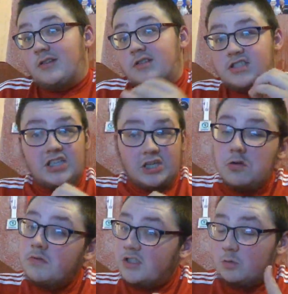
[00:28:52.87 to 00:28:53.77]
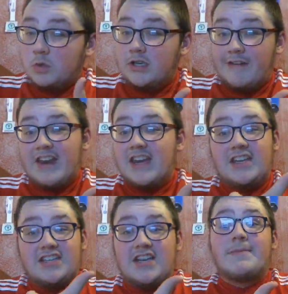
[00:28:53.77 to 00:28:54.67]
Because the youngsters won't have any
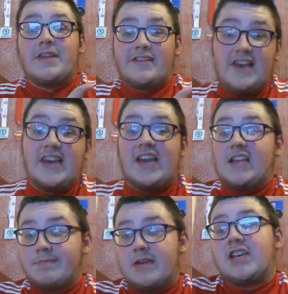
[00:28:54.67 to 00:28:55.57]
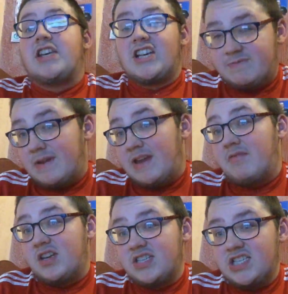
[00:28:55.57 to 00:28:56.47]
Champions League bloody
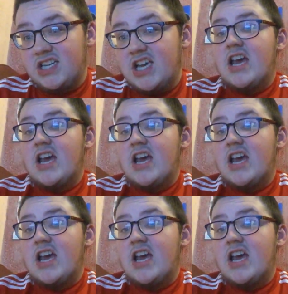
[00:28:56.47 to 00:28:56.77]
experience.